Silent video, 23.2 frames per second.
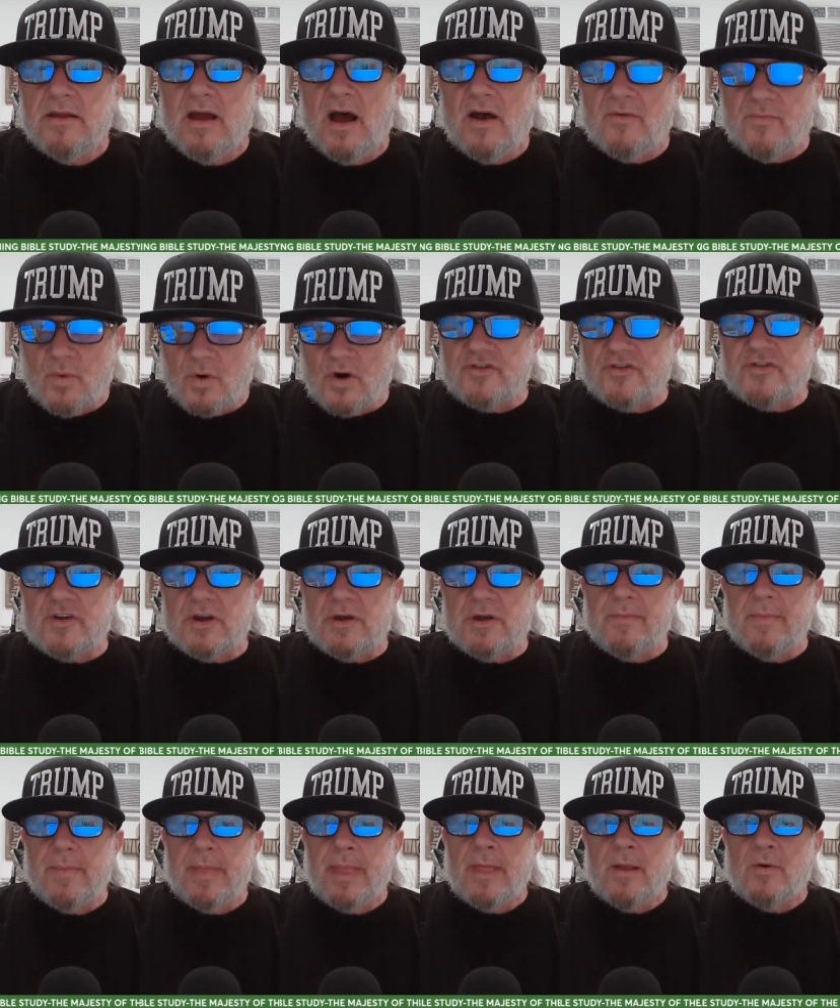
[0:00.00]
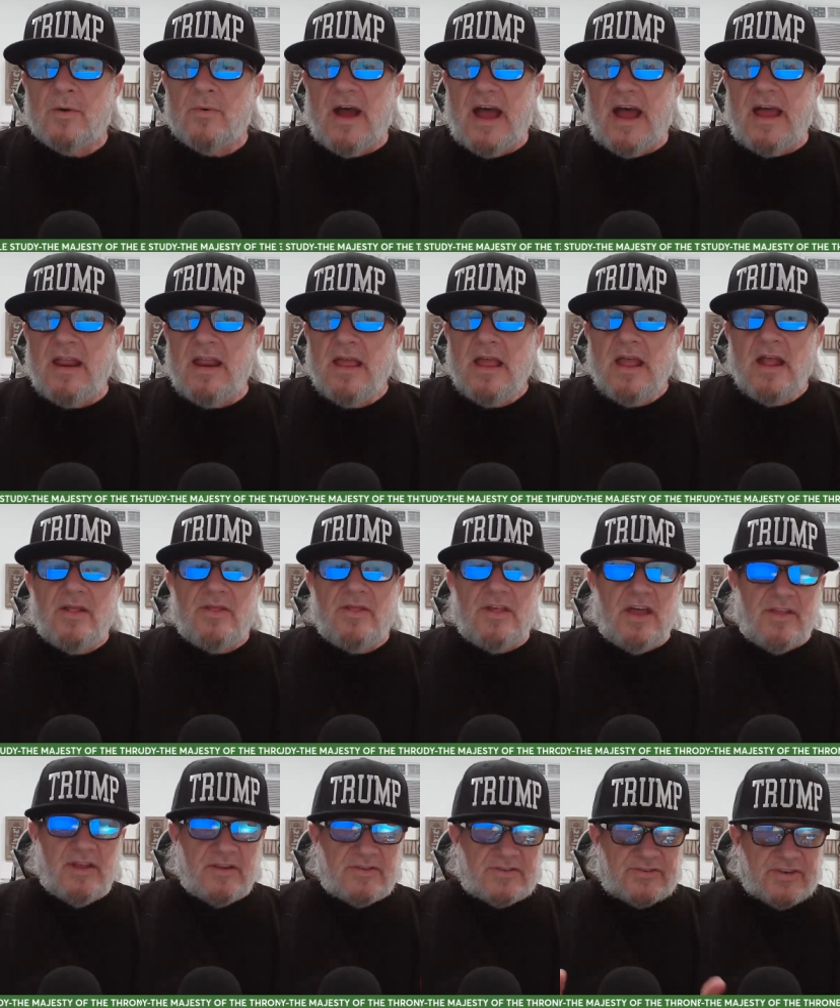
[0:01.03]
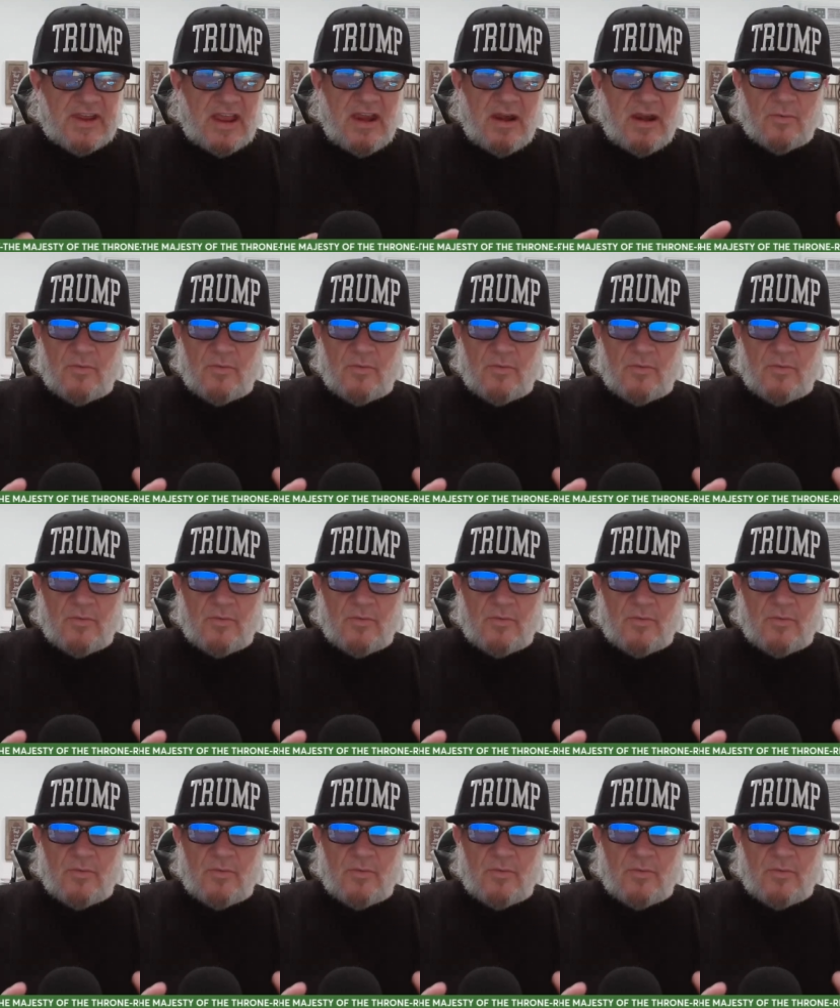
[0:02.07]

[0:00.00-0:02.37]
of worship, right? That is seen